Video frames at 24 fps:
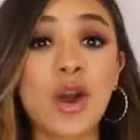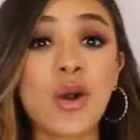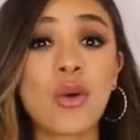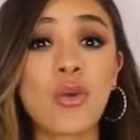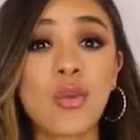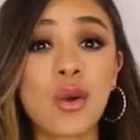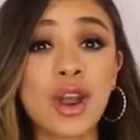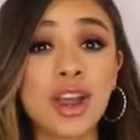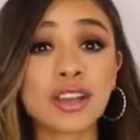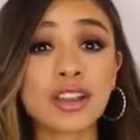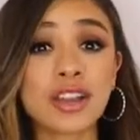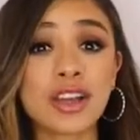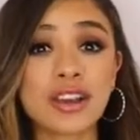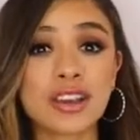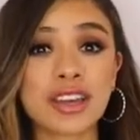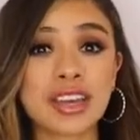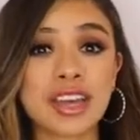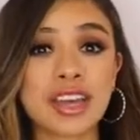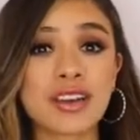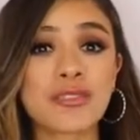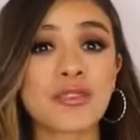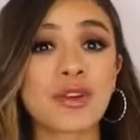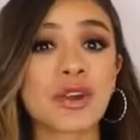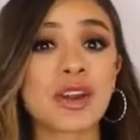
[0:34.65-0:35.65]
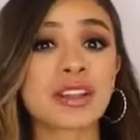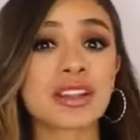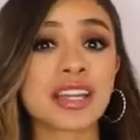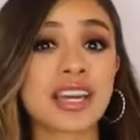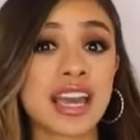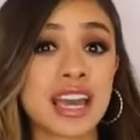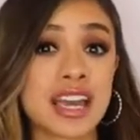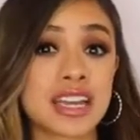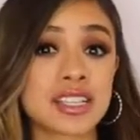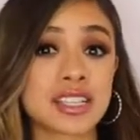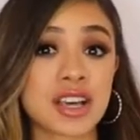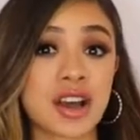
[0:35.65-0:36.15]
We're looking for a
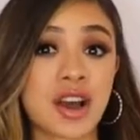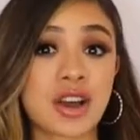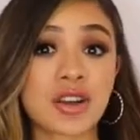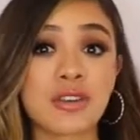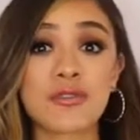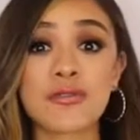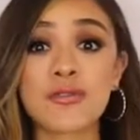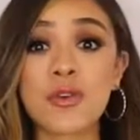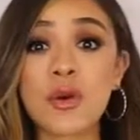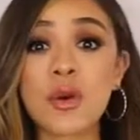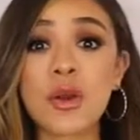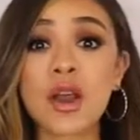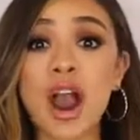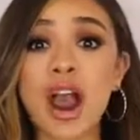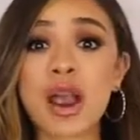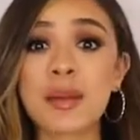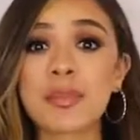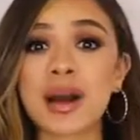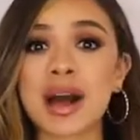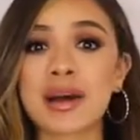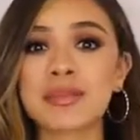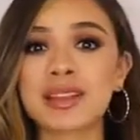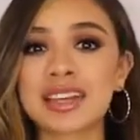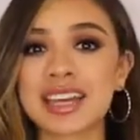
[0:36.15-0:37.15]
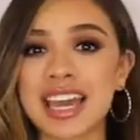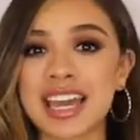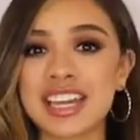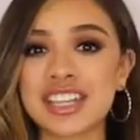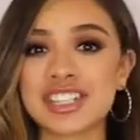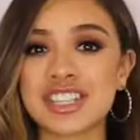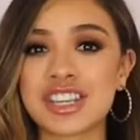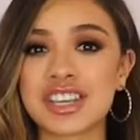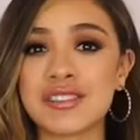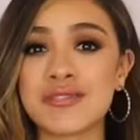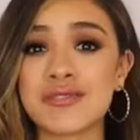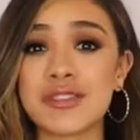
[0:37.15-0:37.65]
liaison for our
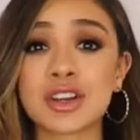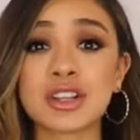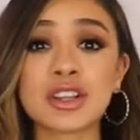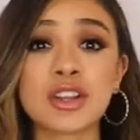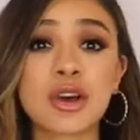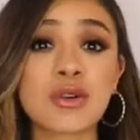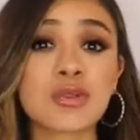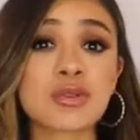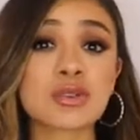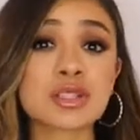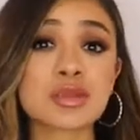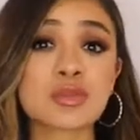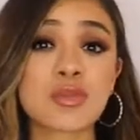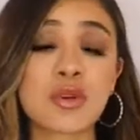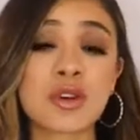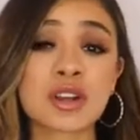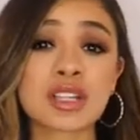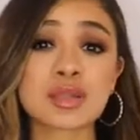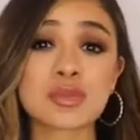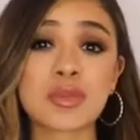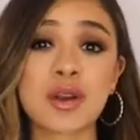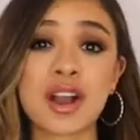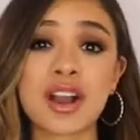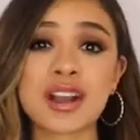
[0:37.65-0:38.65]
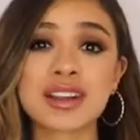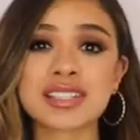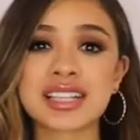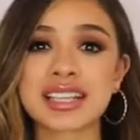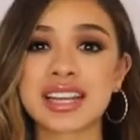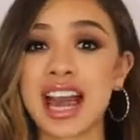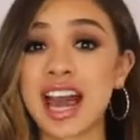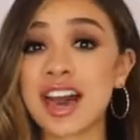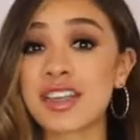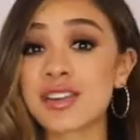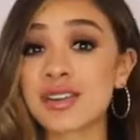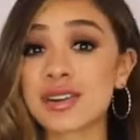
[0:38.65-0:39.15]
publication for local sports bars
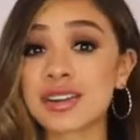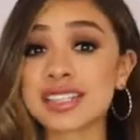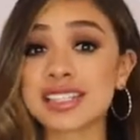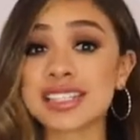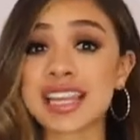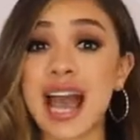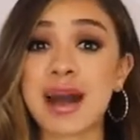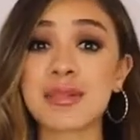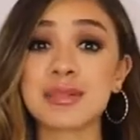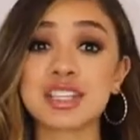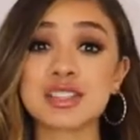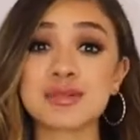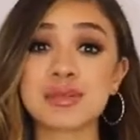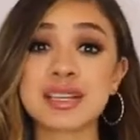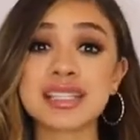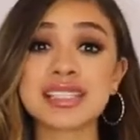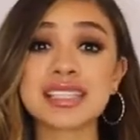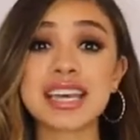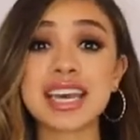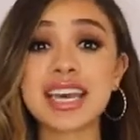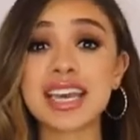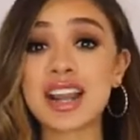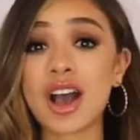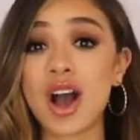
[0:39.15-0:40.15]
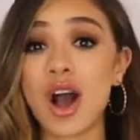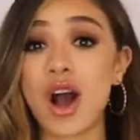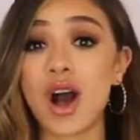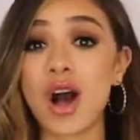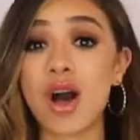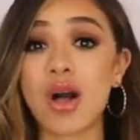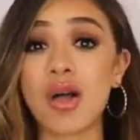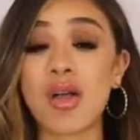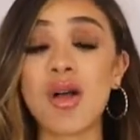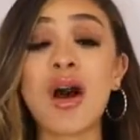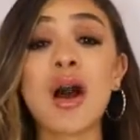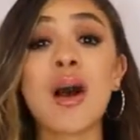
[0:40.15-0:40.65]
and other establishments in
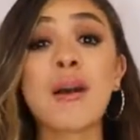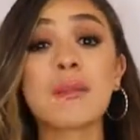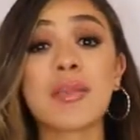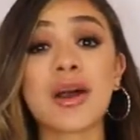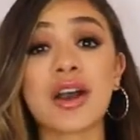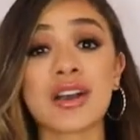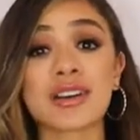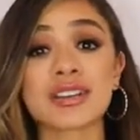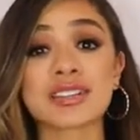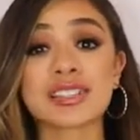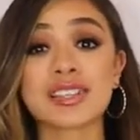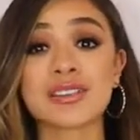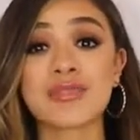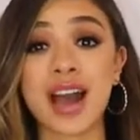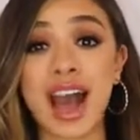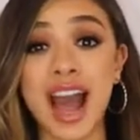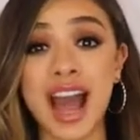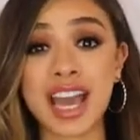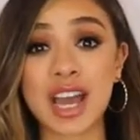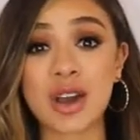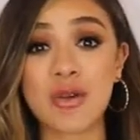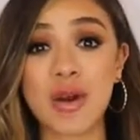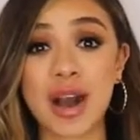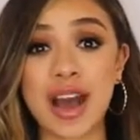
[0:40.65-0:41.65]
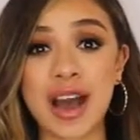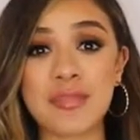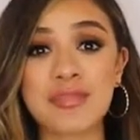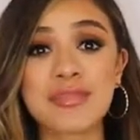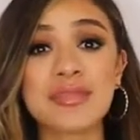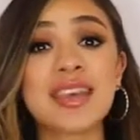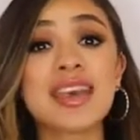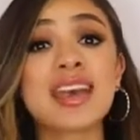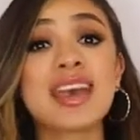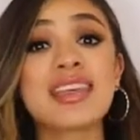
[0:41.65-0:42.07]
all parts of Iowa.